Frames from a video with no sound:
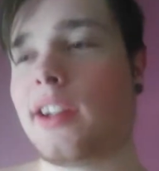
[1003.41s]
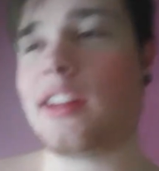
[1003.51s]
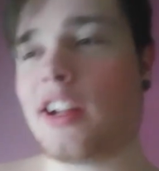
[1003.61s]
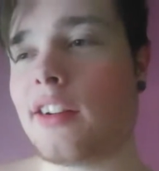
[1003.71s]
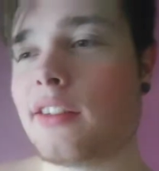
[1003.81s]

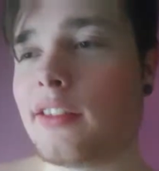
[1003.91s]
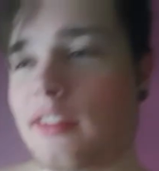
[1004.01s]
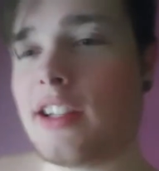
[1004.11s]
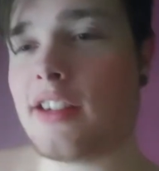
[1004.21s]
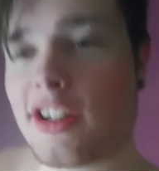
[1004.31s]
And
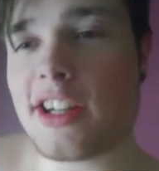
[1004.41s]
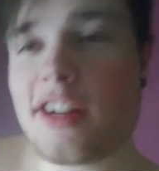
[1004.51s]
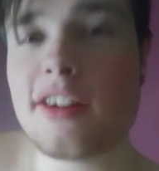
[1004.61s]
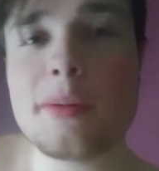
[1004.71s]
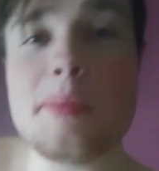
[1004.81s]
they're
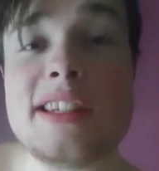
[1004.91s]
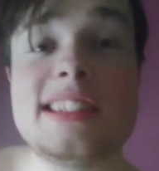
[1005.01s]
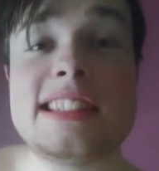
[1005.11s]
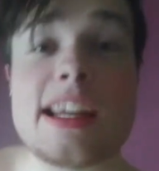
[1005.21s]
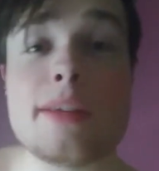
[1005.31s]
here to be
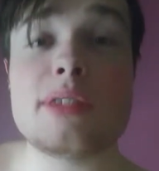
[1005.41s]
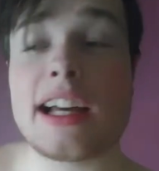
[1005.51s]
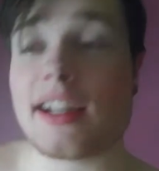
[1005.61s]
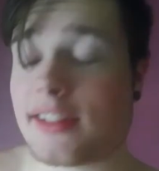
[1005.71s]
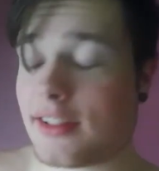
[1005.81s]

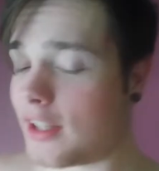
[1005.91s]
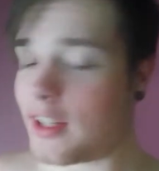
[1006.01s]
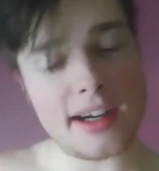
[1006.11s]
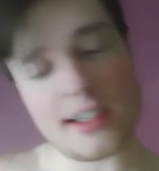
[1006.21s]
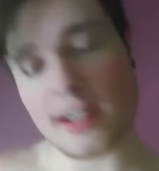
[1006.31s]
stabilized. I was like, all
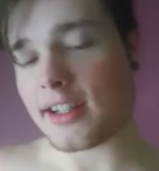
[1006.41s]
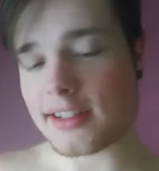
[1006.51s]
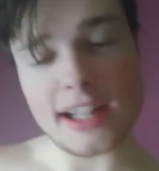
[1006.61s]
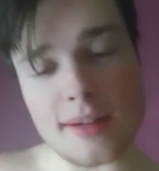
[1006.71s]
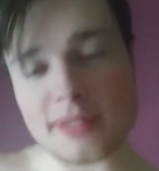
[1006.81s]
right, yeah,
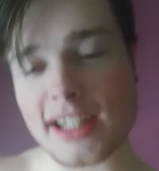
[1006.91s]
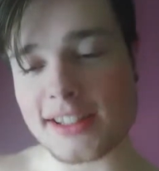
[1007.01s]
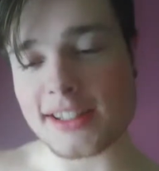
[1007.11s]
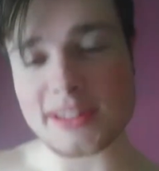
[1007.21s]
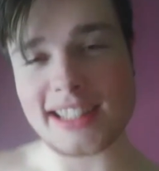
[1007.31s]

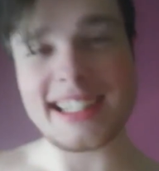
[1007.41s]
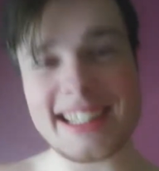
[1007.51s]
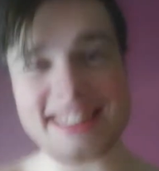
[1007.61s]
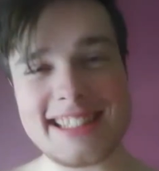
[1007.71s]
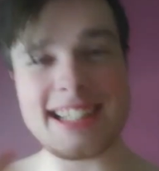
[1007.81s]
stabilize me. Like,
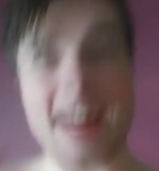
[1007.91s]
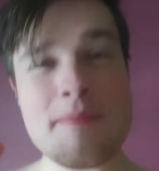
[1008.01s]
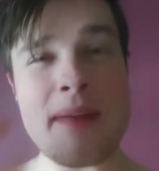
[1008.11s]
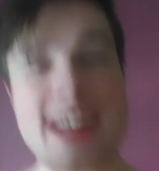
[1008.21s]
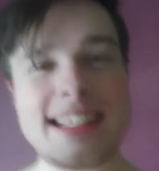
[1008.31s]
yeah, I
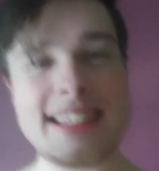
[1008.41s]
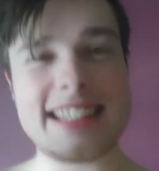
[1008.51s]
made it.